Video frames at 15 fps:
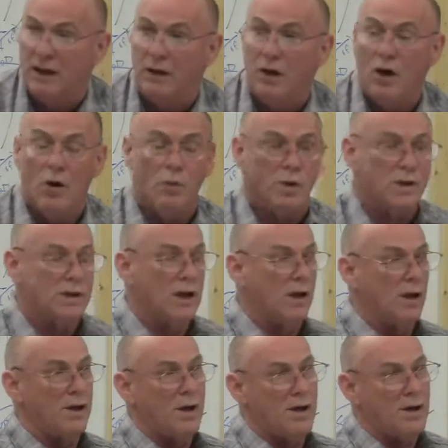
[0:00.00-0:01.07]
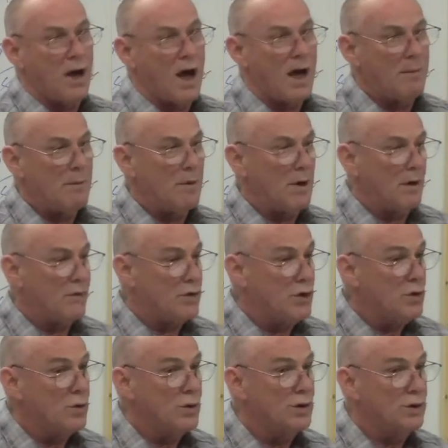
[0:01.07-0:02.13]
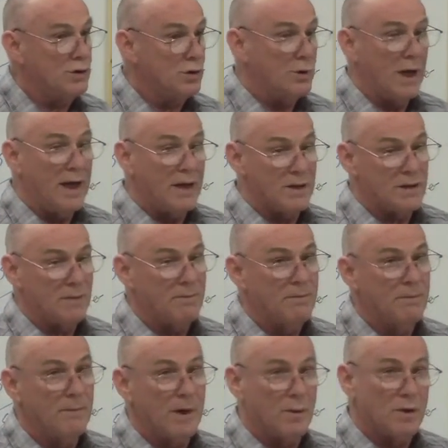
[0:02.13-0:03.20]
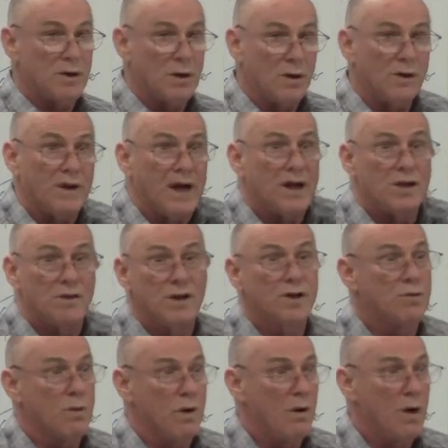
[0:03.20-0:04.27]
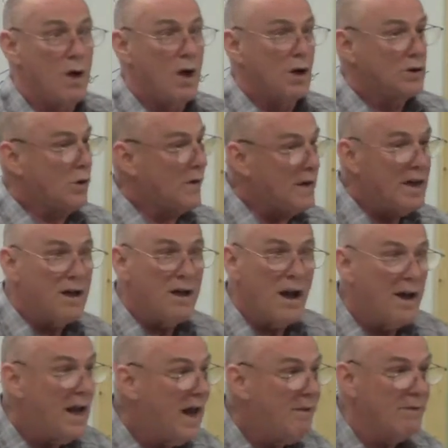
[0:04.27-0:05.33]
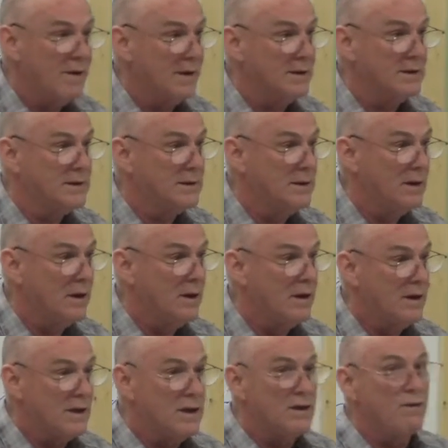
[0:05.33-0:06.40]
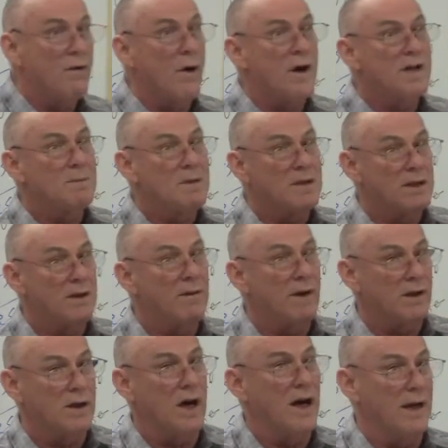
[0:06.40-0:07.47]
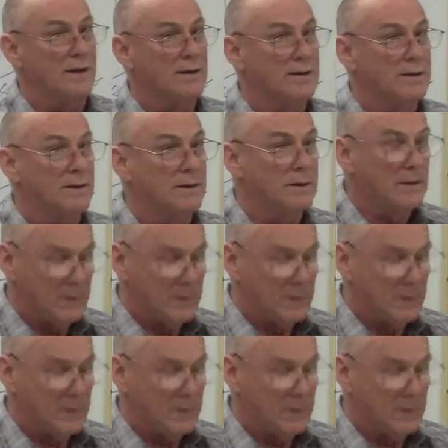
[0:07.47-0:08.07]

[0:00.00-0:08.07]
thing were still in a time of Jewish, Judaism. They were still in the age of Israel. So they did not have this. This is very specific to us.